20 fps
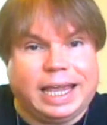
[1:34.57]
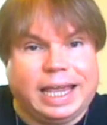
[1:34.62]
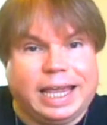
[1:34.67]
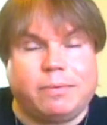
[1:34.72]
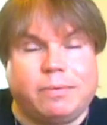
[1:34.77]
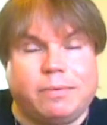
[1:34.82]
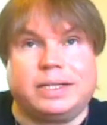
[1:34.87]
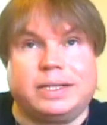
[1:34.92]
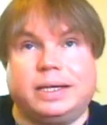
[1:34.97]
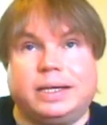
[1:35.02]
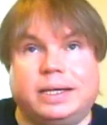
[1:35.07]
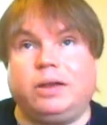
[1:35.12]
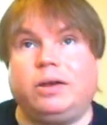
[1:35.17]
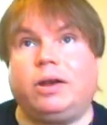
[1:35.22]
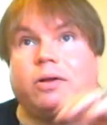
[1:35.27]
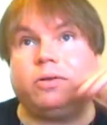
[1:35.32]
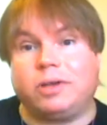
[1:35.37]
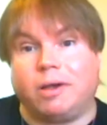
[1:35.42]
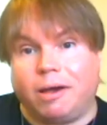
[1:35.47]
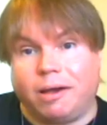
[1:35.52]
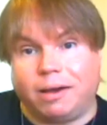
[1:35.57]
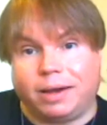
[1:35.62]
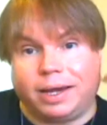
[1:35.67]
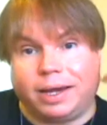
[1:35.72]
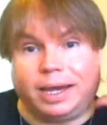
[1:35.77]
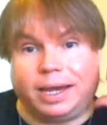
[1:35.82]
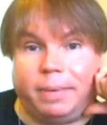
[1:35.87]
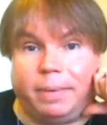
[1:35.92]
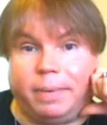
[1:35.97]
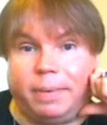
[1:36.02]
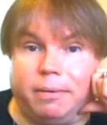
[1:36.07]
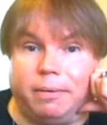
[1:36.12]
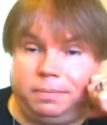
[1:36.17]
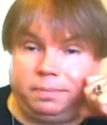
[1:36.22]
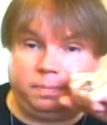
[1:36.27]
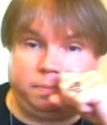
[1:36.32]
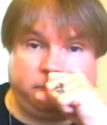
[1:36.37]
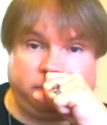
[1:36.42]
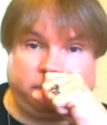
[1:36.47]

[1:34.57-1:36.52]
Anyways, you know, talking about,